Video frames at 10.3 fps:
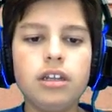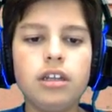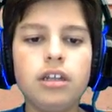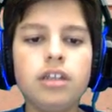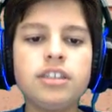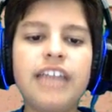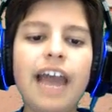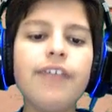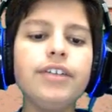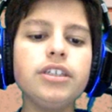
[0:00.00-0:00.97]

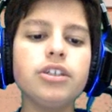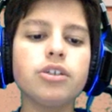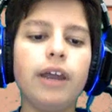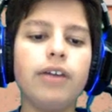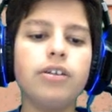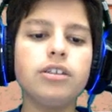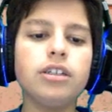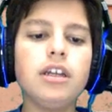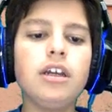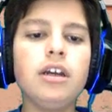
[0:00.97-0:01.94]
Scavenger Grounds
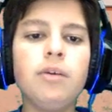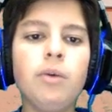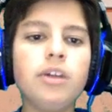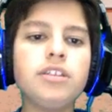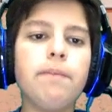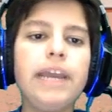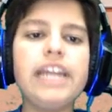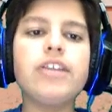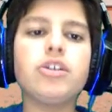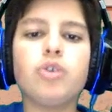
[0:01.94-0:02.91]
was the
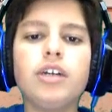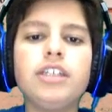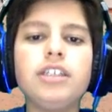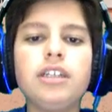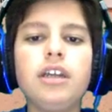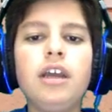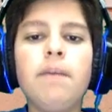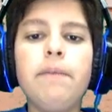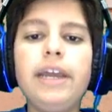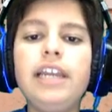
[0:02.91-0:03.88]
major choice,
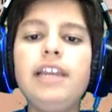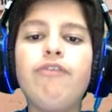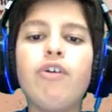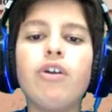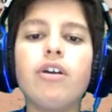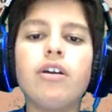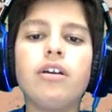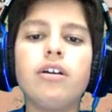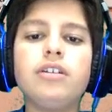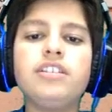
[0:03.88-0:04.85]
mainly
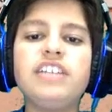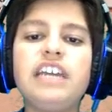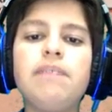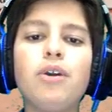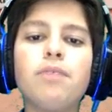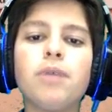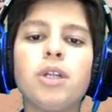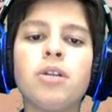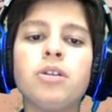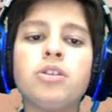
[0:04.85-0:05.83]
for sideboard,
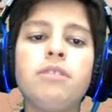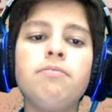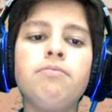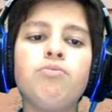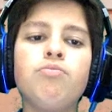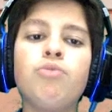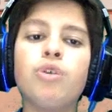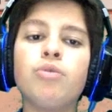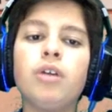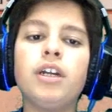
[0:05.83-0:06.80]
but some were
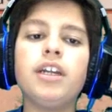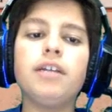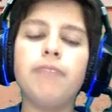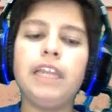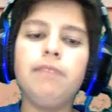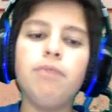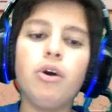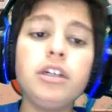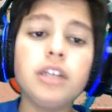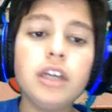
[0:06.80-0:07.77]
running it
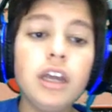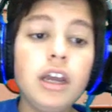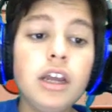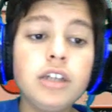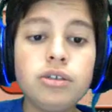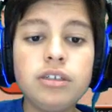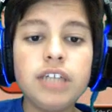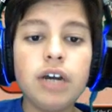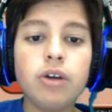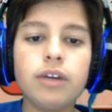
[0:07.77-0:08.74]
mainboard to
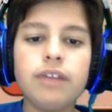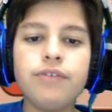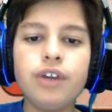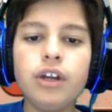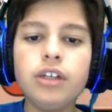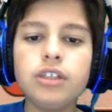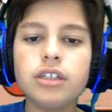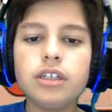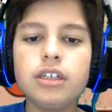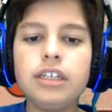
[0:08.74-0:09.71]
exile graveyards.
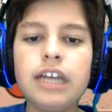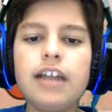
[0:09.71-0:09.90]
Yeah.